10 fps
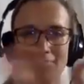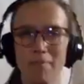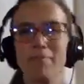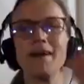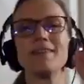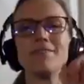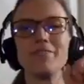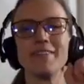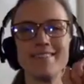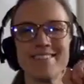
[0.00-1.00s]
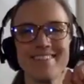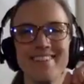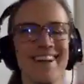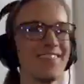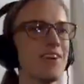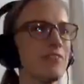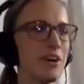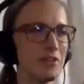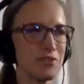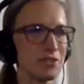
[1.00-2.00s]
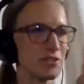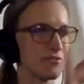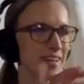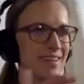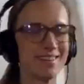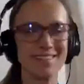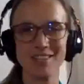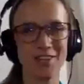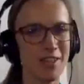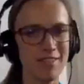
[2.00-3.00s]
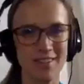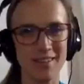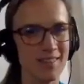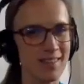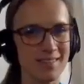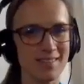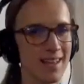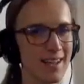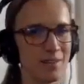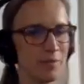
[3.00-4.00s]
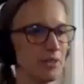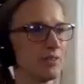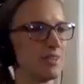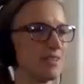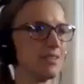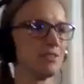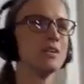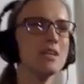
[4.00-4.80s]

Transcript: magnifique. I love how you just faded to nothing. That's exactly what you need to do.